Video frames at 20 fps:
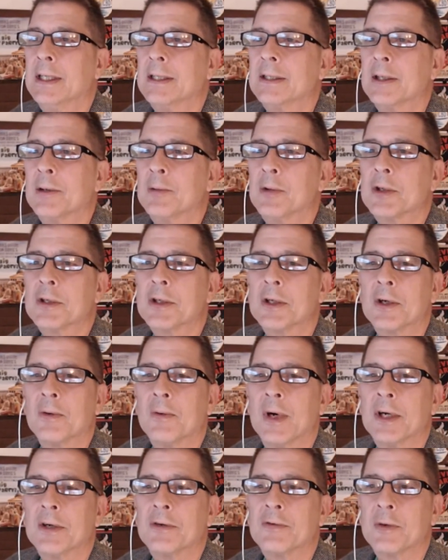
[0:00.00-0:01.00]
I'm just going to
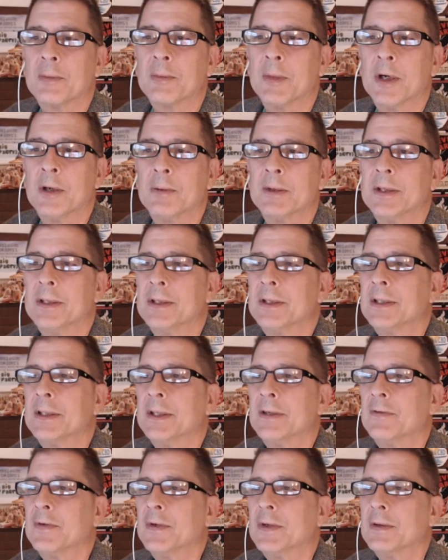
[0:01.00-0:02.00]
watch for a moment, see
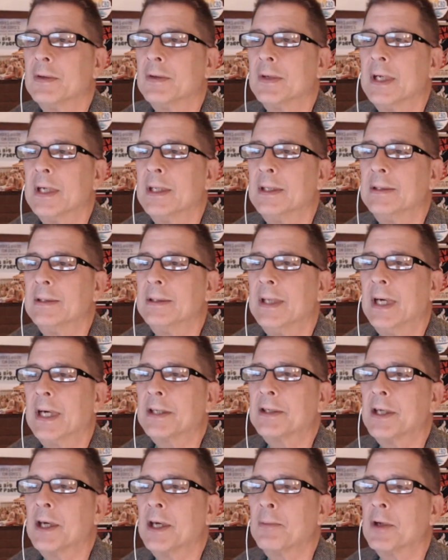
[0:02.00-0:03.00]
if you,
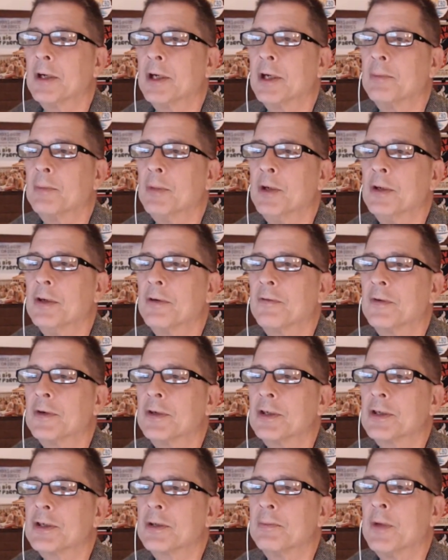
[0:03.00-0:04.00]
actually, I'm going to unmute you for
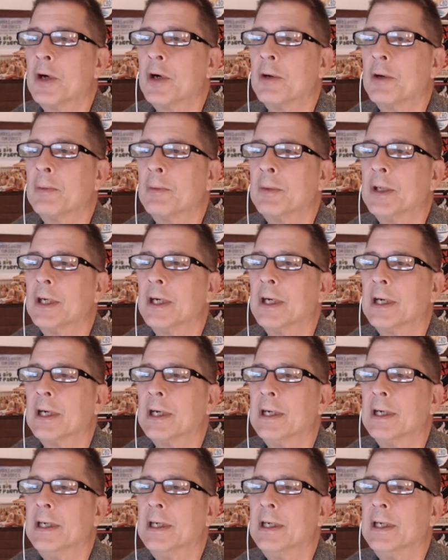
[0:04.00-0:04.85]
just a moment here.